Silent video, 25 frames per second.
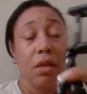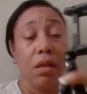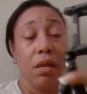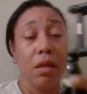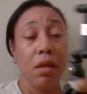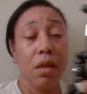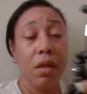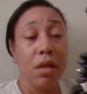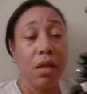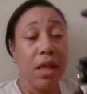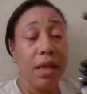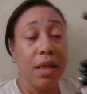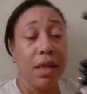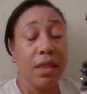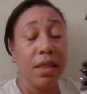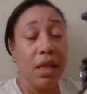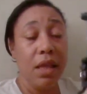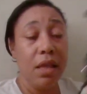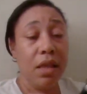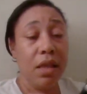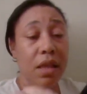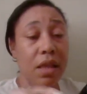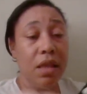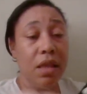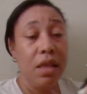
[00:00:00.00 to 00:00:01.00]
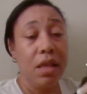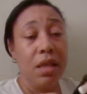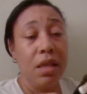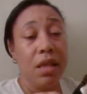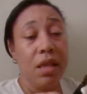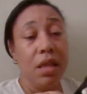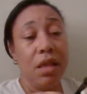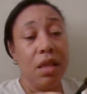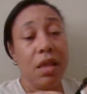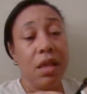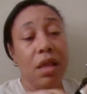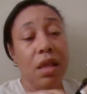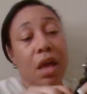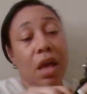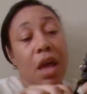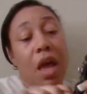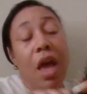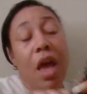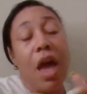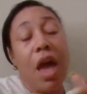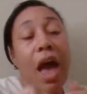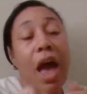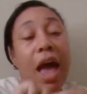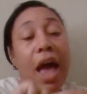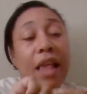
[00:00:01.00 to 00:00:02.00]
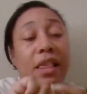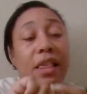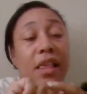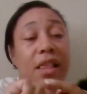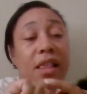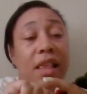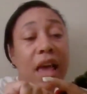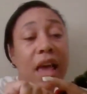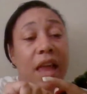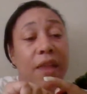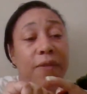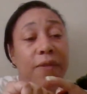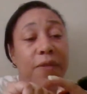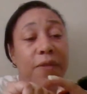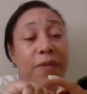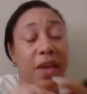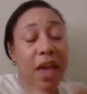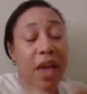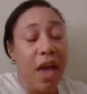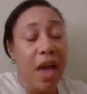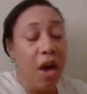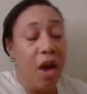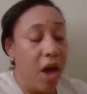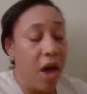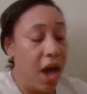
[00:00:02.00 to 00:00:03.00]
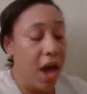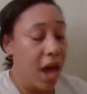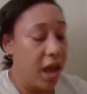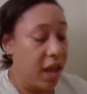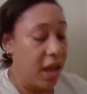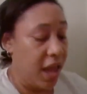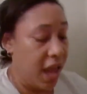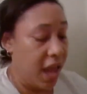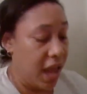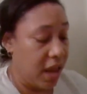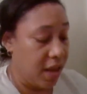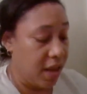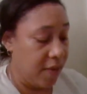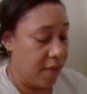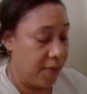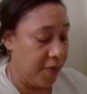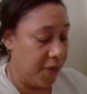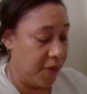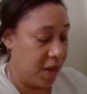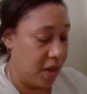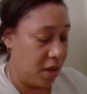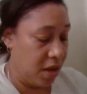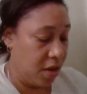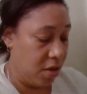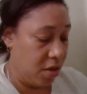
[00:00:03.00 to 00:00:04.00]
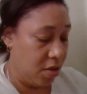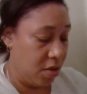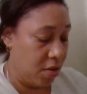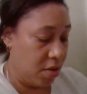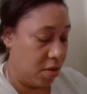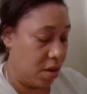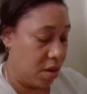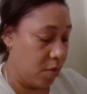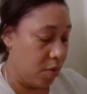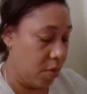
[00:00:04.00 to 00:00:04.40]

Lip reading: Because I think that these are the. I just got to figure out how to edit videos.